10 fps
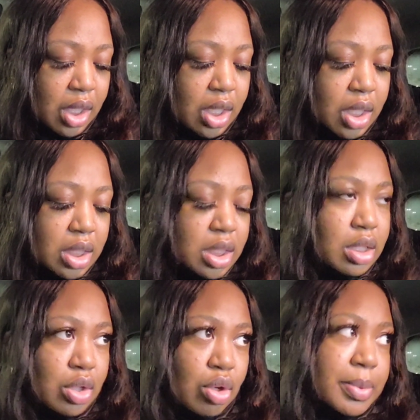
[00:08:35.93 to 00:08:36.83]
I had it
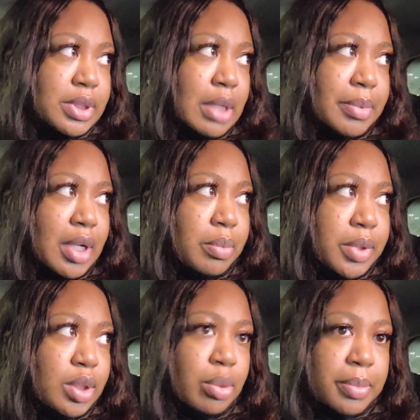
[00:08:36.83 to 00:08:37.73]
the normal time that I would
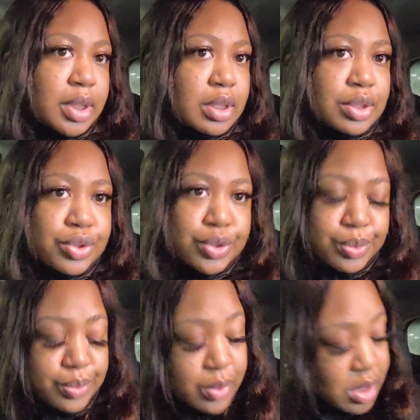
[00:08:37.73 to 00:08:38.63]
normally
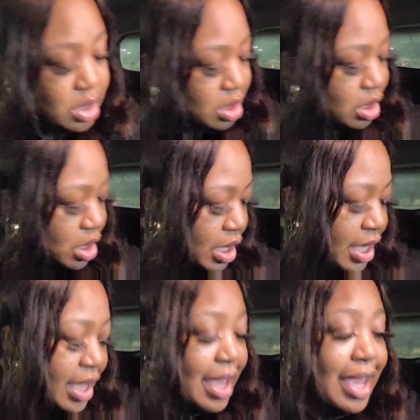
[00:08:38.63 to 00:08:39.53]
do.
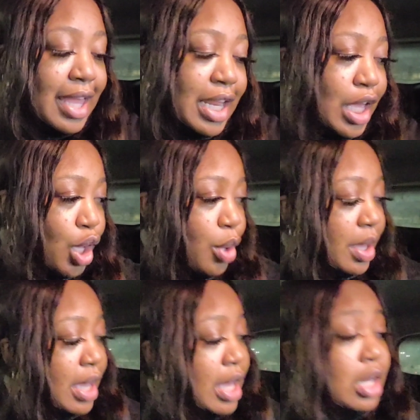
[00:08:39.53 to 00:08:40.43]
Anywho,
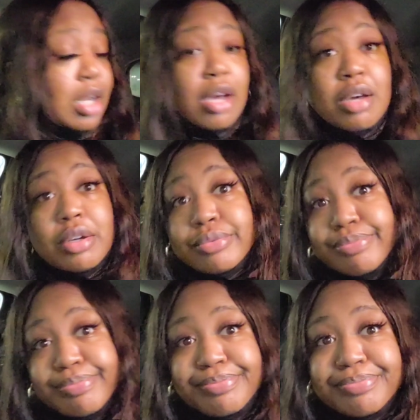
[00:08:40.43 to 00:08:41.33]
headed home.